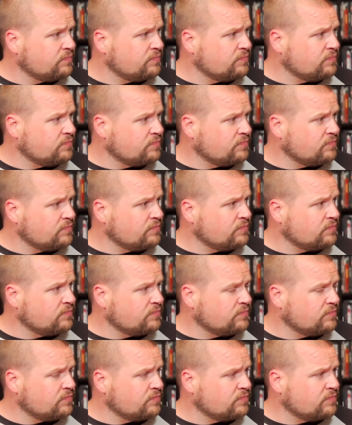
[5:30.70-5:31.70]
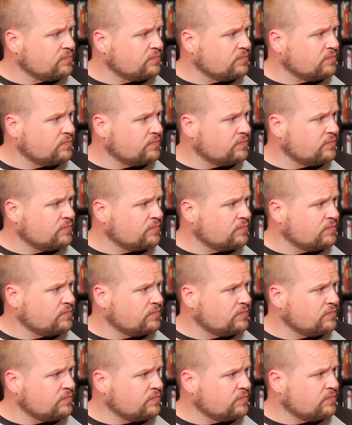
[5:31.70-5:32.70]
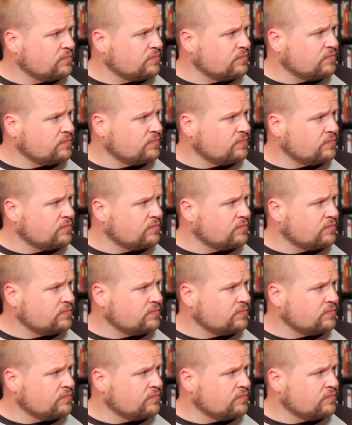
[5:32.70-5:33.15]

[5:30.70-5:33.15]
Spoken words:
(silent)